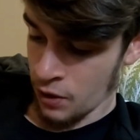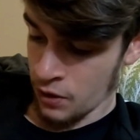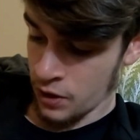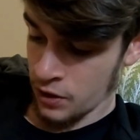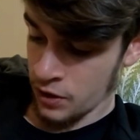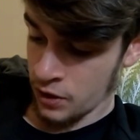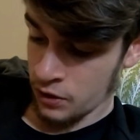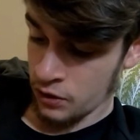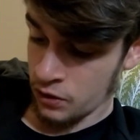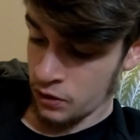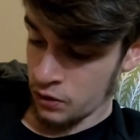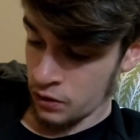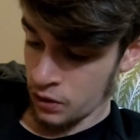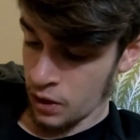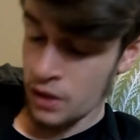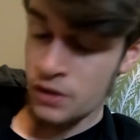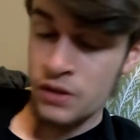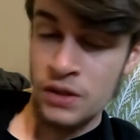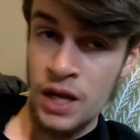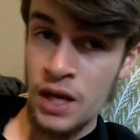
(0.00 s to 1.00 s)
This is,
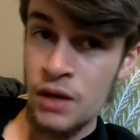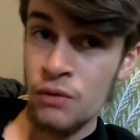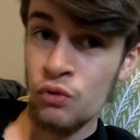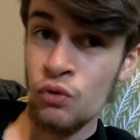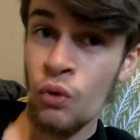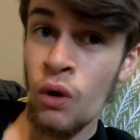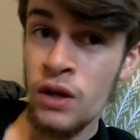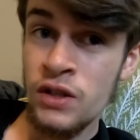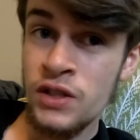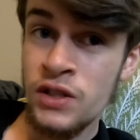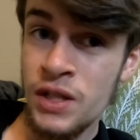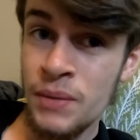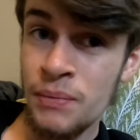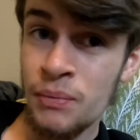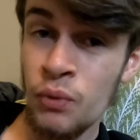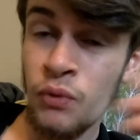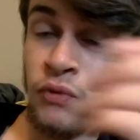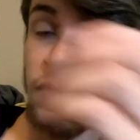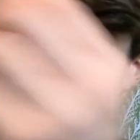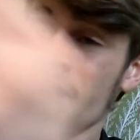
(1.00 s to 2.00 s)
as I say, it was quite a
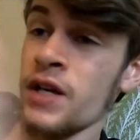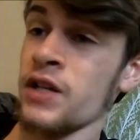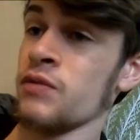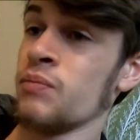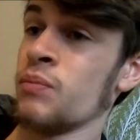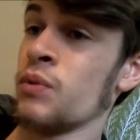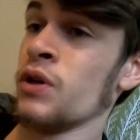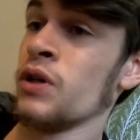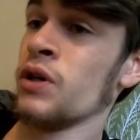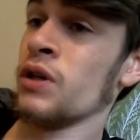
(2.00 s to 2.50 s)
simple fix, but